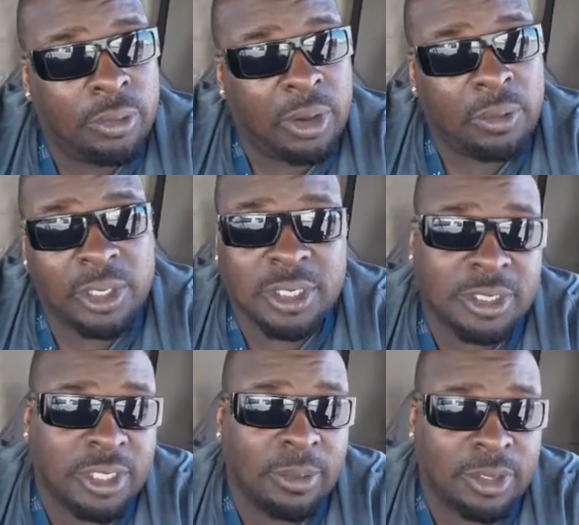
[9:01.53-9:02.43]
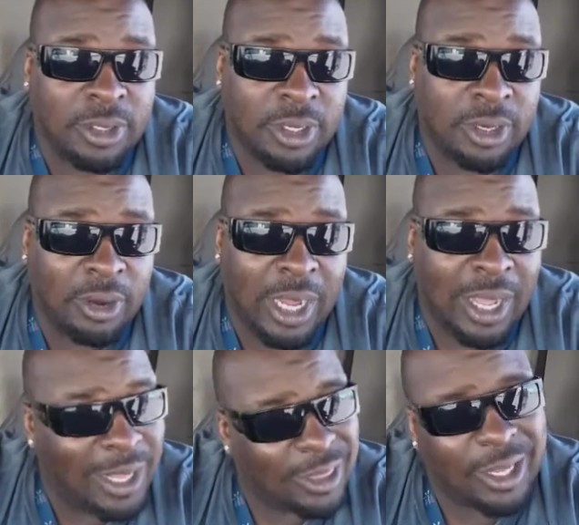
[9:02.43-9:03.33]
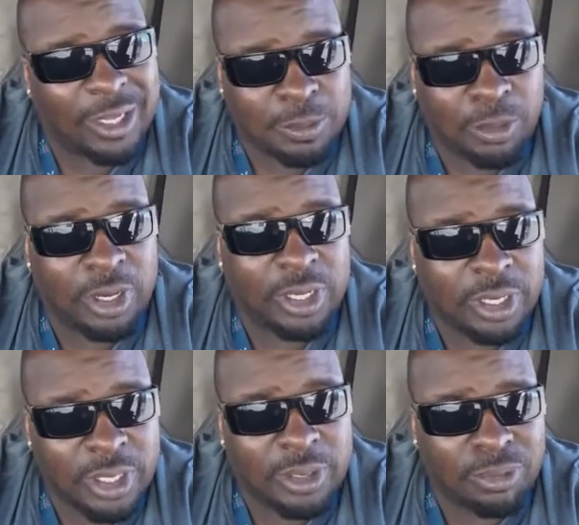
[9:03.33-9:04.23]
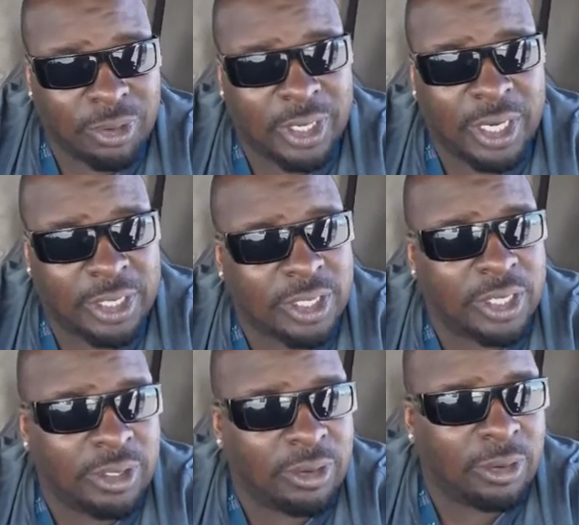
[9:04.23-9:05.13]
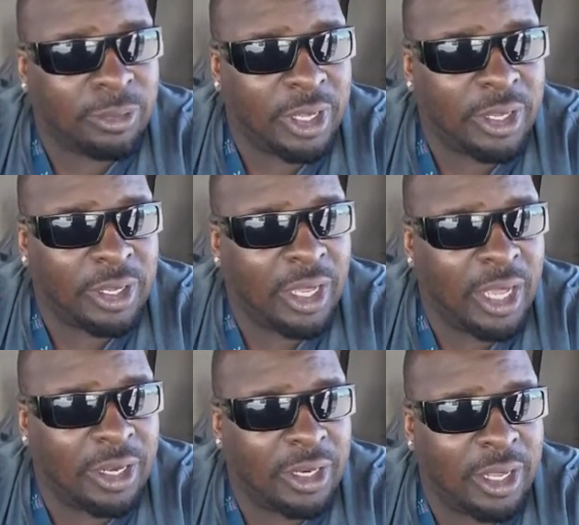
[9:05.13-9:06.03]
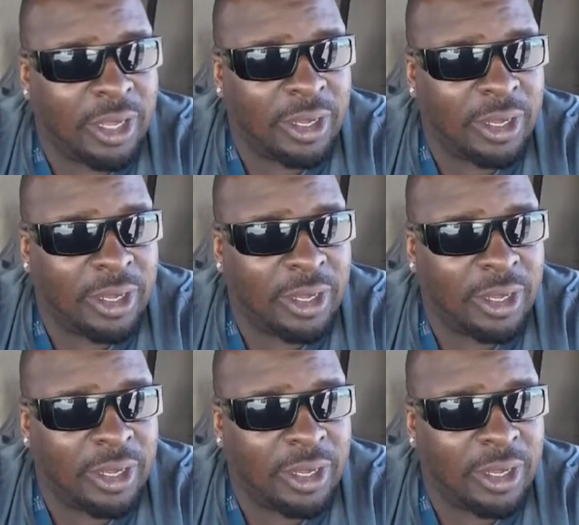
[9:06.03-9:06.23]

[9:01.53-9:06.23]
which is something I think is pretty good, pretty decent. You know what I mean? And